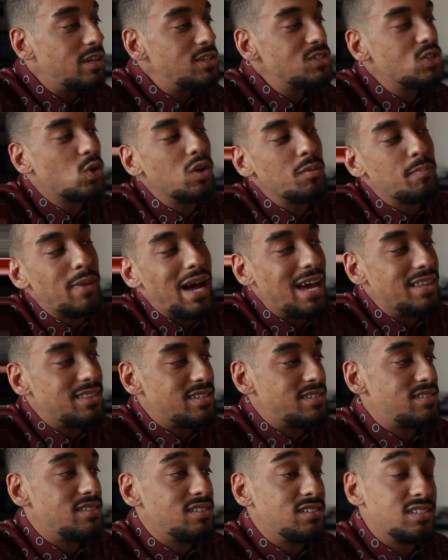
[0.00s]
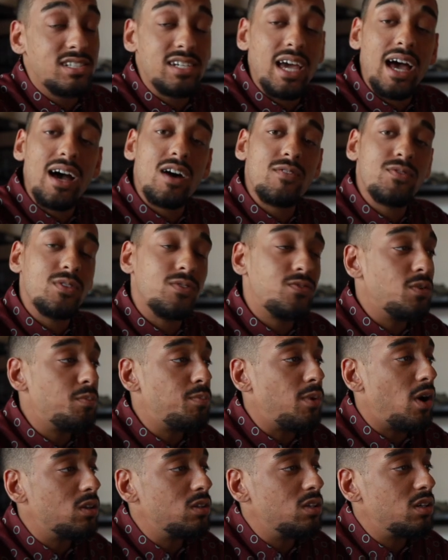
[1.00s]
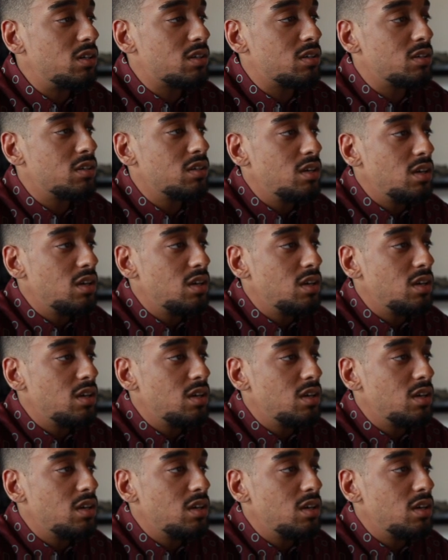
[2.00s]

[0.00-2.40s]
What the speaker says: Here's a quick behind the scenes shot of the football look.